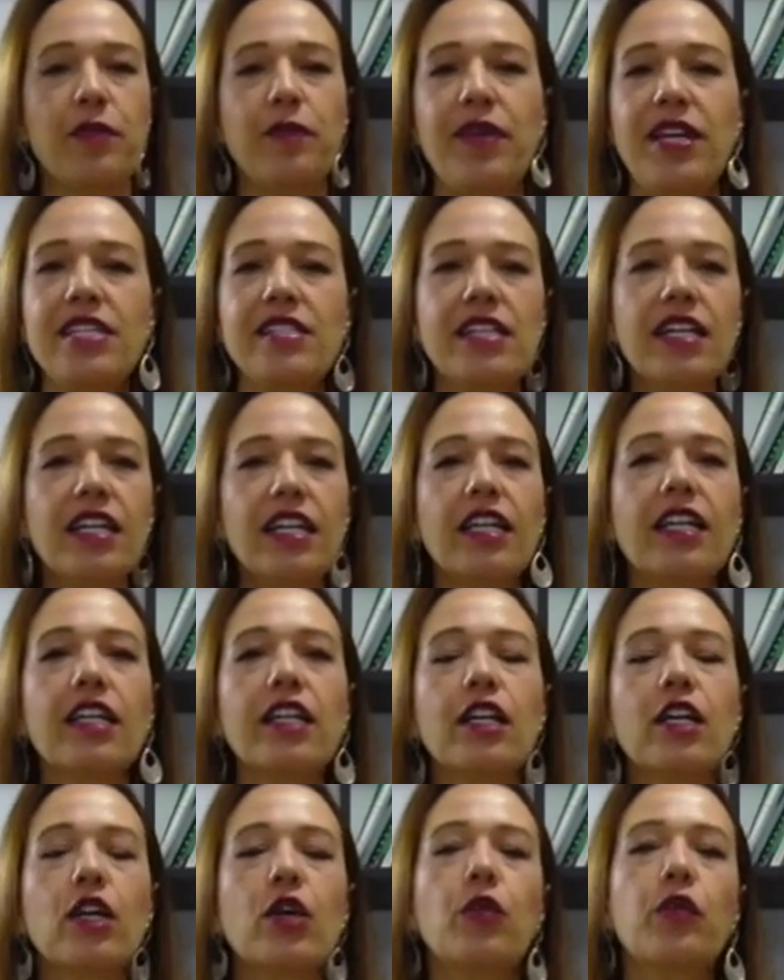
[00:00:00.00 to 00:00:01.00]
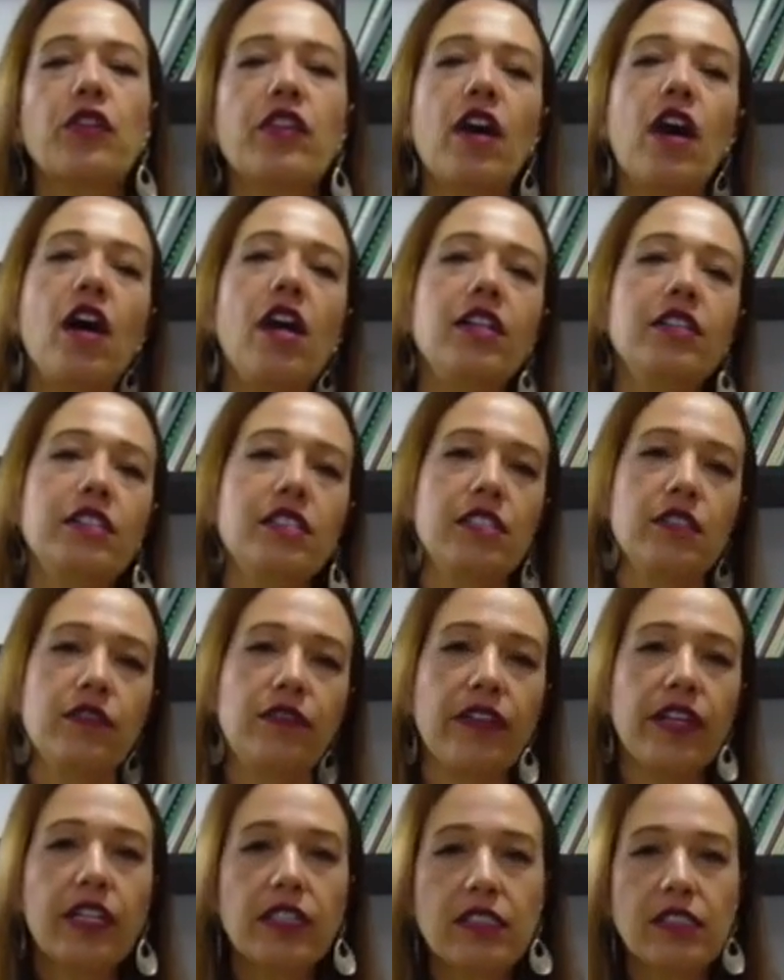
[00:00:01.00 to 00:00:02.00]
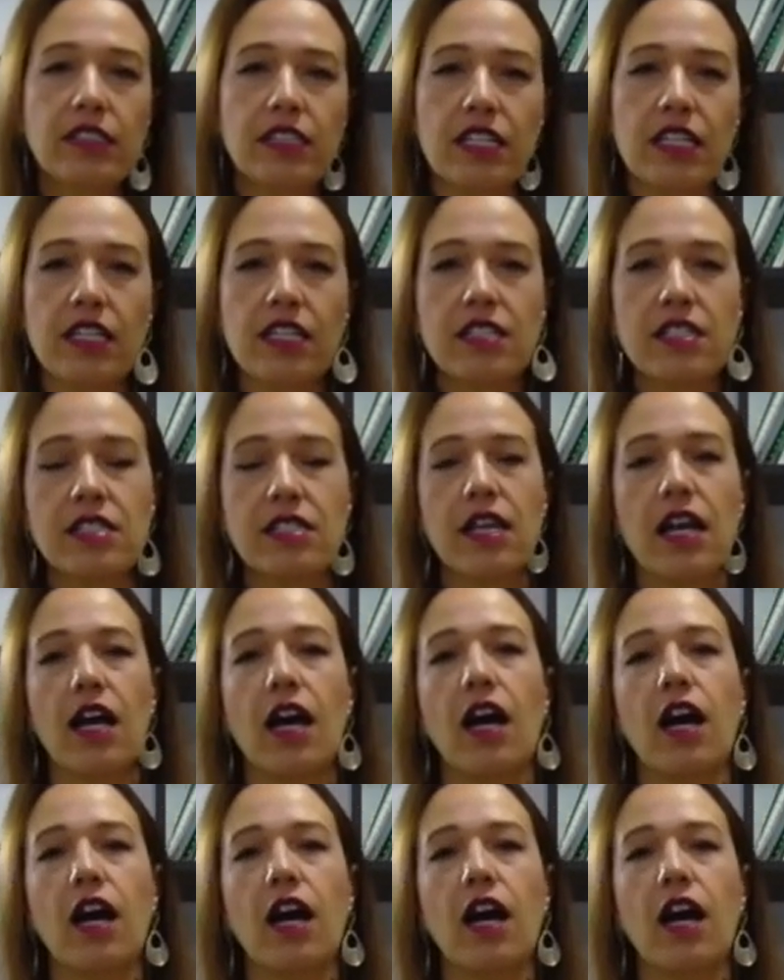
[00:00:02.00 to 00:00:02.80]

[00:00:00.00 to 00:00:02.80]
Basically, with all the difficulties